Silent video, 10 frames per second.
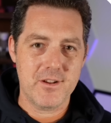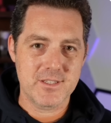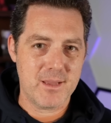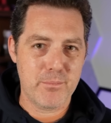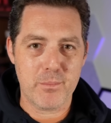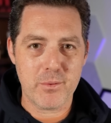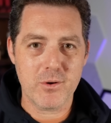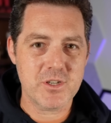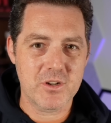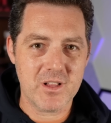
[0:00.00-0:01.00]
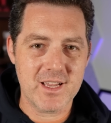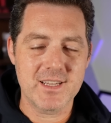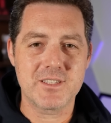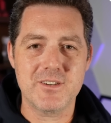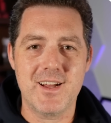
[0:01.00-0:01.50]
there's a proportional
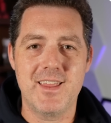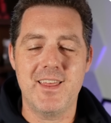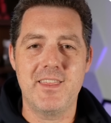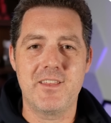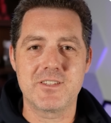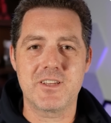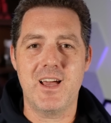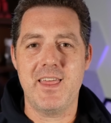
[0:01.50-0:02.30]
answer and then there's